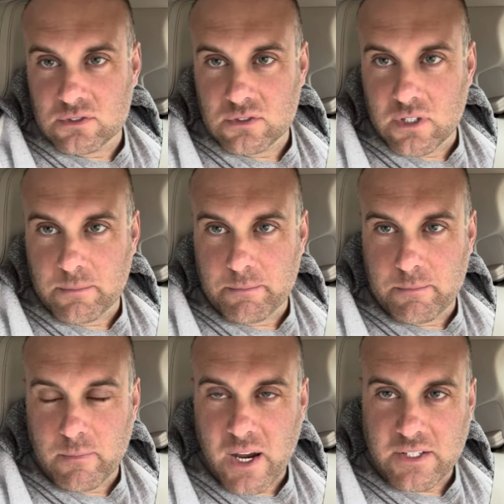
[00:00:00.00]
to
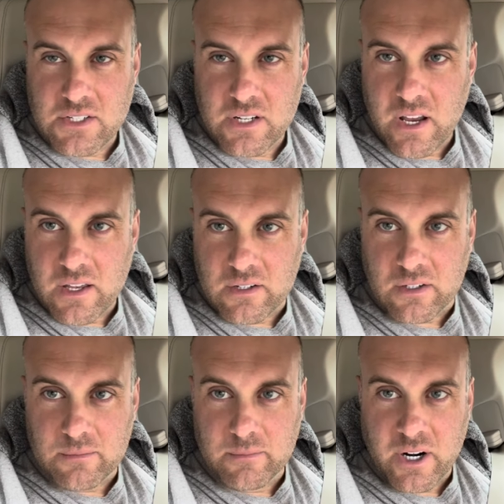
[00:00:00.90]
my channel,
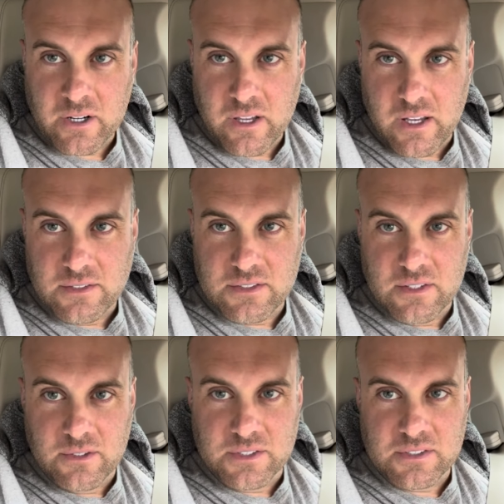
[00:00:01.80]
Mark Haynes
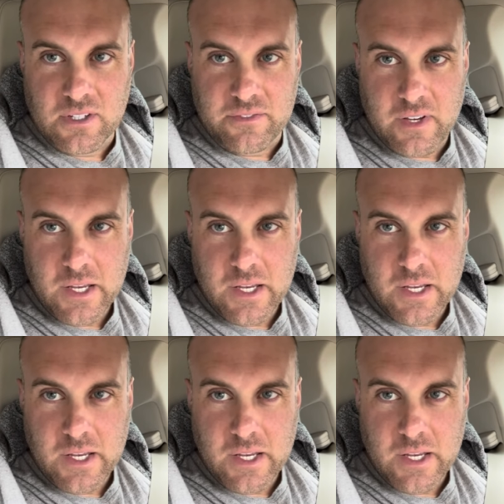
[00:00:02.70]
Doing Stuff,